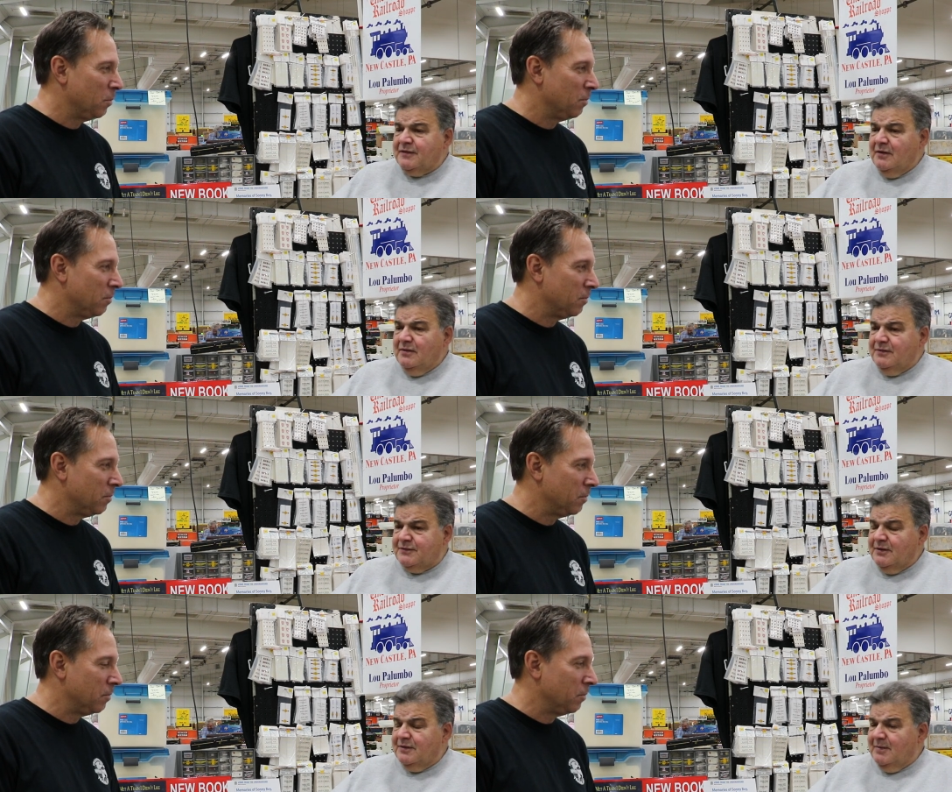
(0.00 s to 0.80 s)
Speaker 1: so
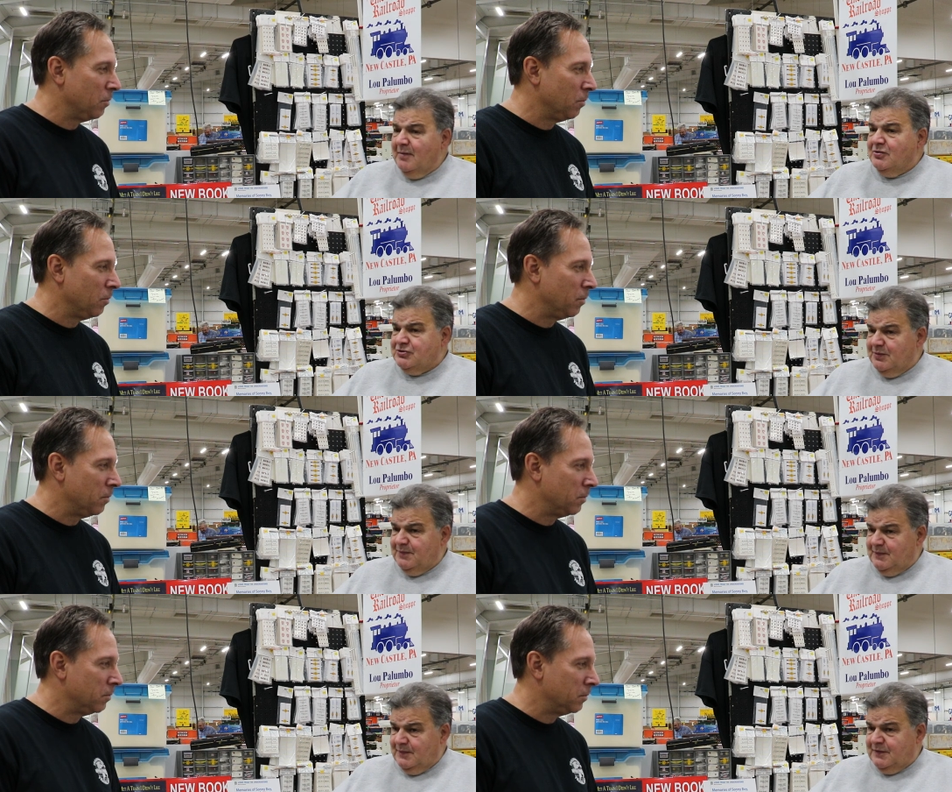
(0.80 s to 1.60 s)
so the membership
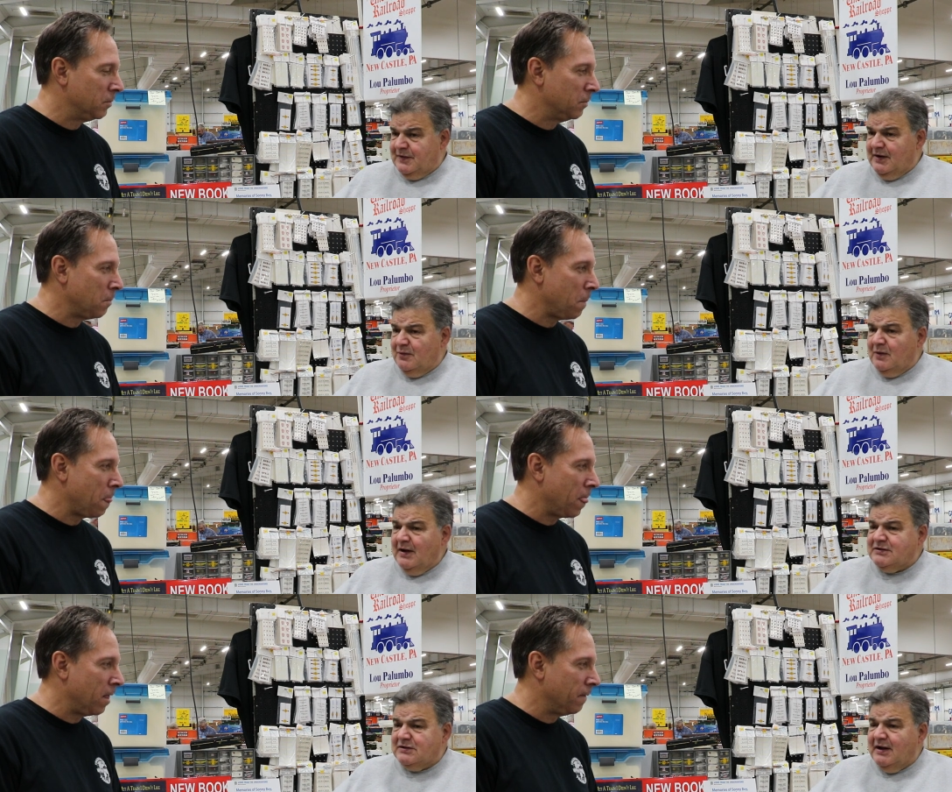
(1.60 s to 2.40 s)
said,
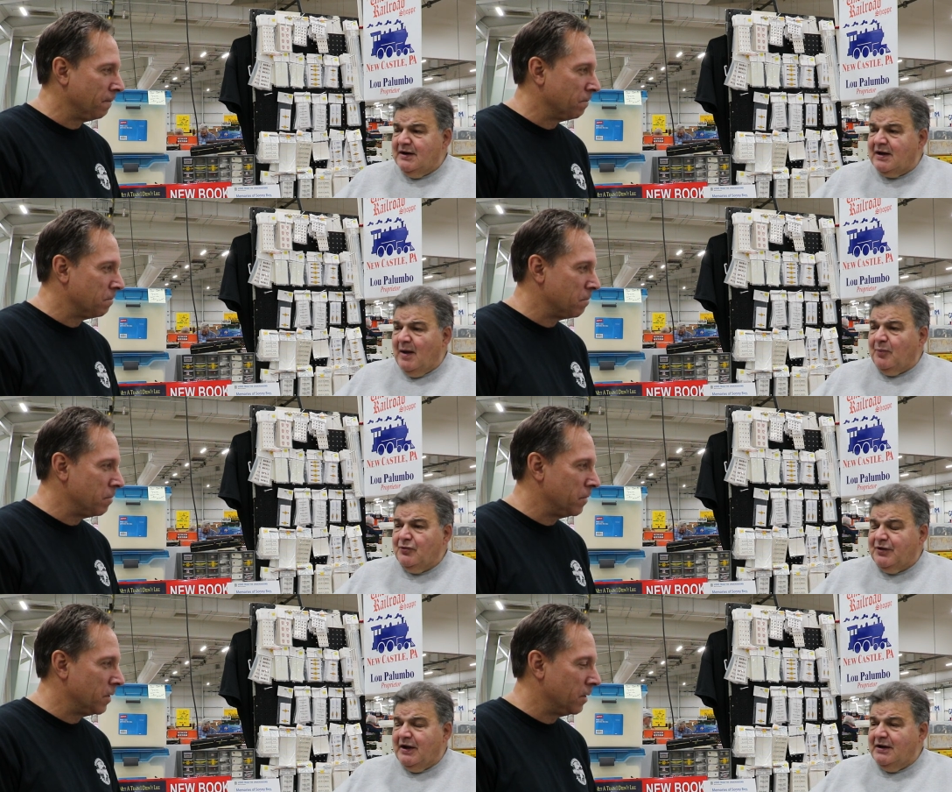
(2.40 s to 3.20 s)
let's let a couple
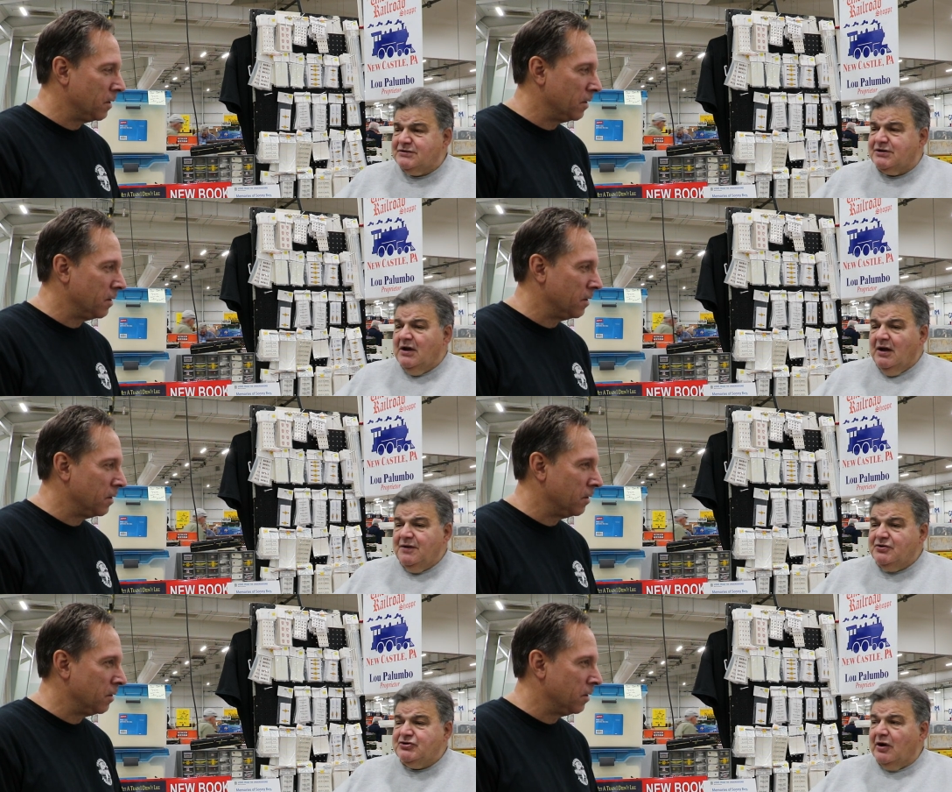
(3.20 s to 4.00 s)
days
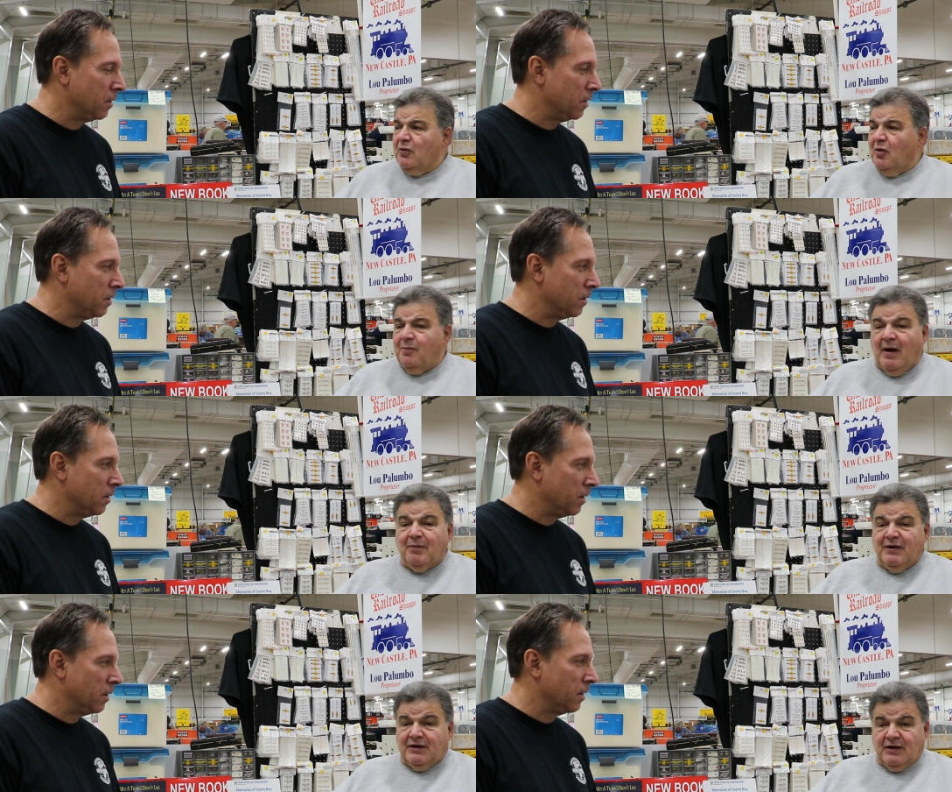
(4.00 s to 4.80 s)
the general
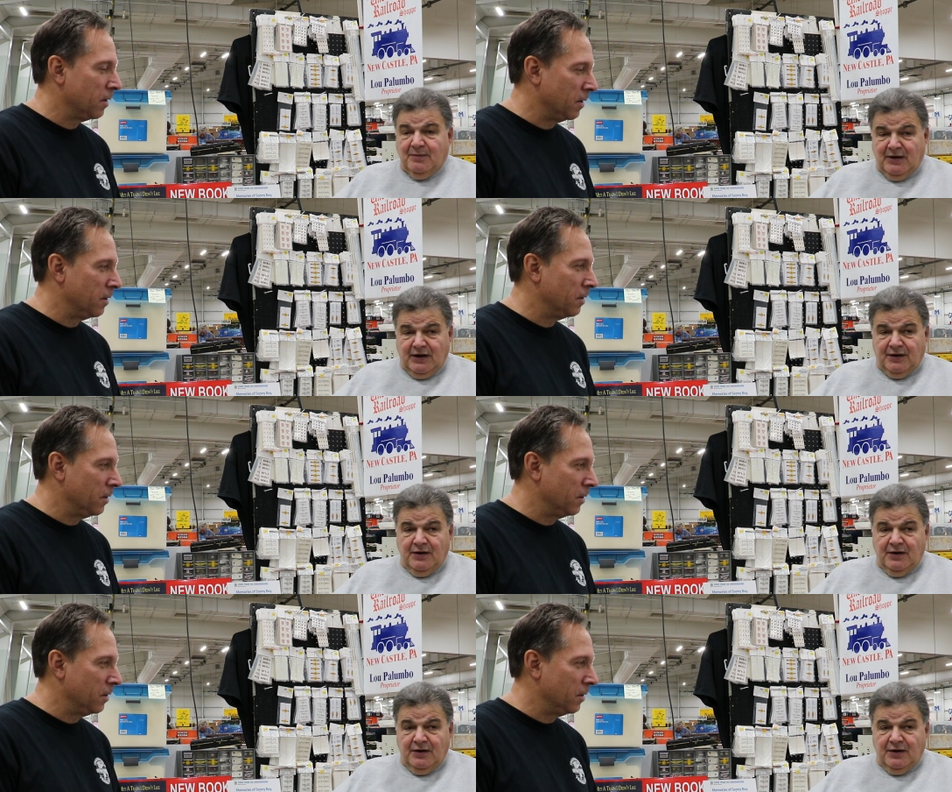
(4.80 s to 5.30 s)
public come in.